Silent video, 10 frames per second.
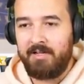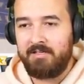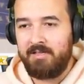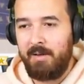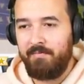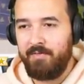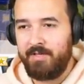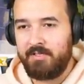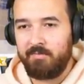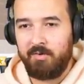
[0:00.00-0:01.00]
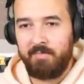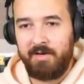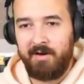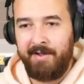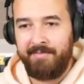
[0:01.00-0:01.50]
except for this room
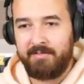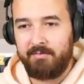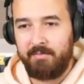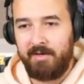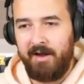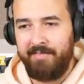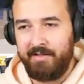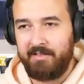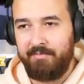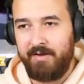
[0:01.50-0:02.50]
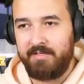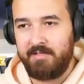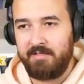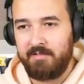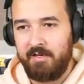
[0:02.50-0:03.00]
here and this room here and like the
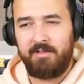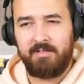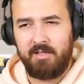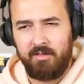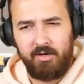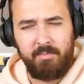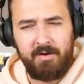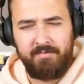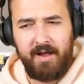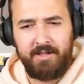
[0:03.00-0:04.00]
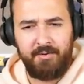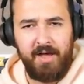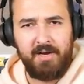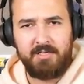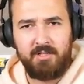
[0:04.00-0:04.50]
fences. So there's a little bit of value
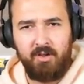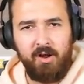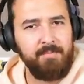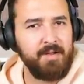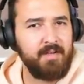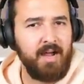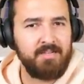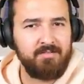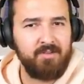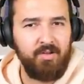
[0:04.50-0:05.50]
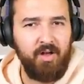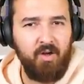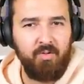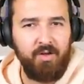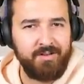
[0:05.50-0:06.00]
added to the lot, but as you saw, the
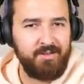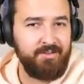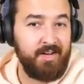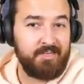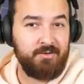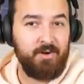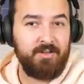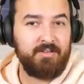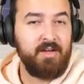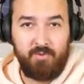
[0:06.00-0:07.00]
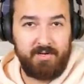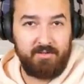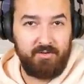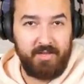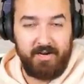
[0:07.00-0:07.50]
whole lot is only actually worth
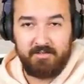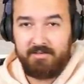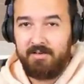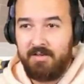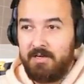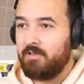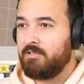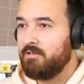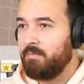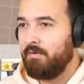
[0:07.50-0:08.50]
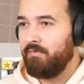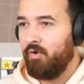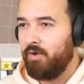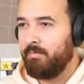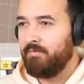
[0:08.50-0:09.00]
22,000. So it's super
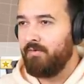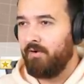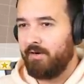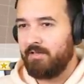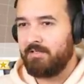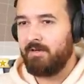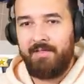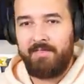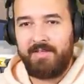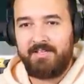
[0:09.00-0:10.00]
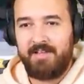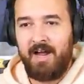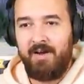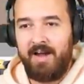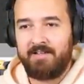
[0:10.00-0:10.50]
affordable for us. And then this is
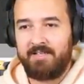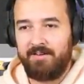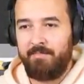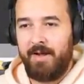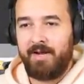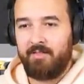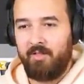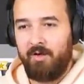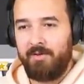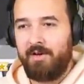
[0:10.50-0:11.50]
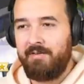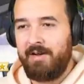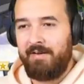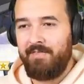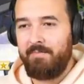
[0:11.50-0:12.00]
our house here at the back of the lot. We don't
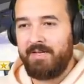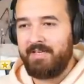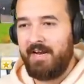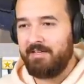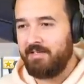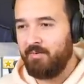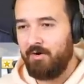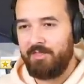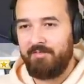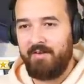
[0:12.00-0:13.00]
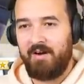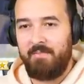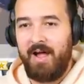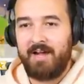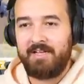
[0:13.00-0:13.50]
even have the best house. You know, we're at the very
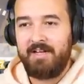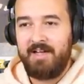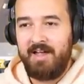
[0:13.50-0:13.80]
back